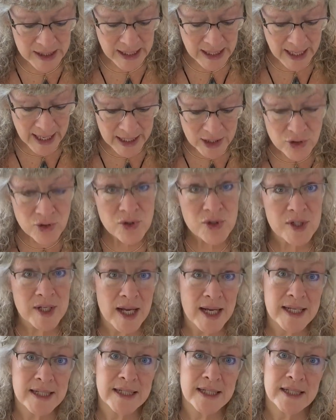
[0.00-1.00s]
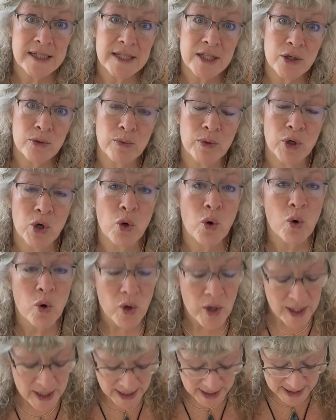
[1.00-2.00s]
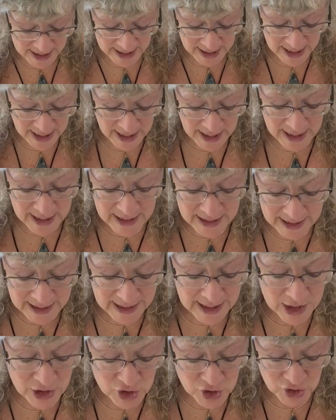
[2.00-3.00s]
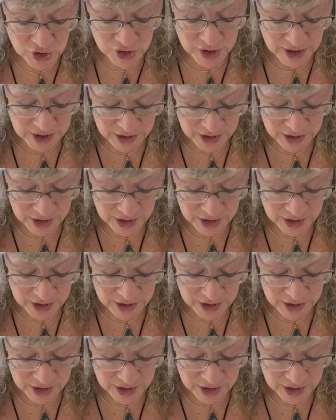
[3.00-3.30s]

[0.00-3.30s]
exercises that are recorded. Each